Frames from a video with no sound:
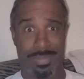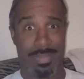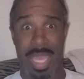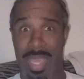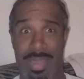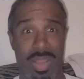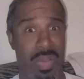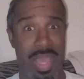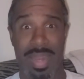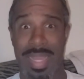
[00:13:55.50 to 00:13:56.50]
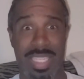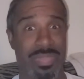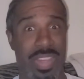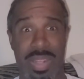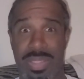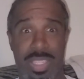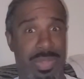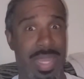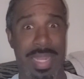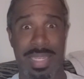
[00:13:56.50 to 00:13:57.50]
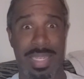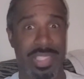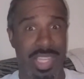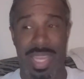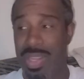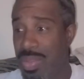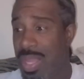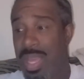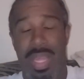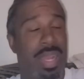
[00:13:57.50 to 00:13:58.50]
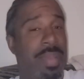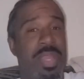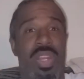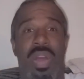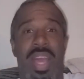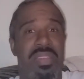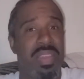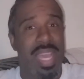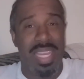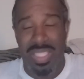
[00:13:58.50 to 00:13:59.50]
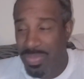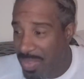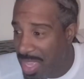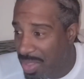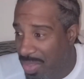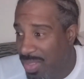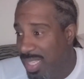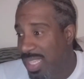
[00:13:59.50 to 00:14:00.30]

Man, go ahead, like this video, subscribe to the channel. Let me know how you guys feel.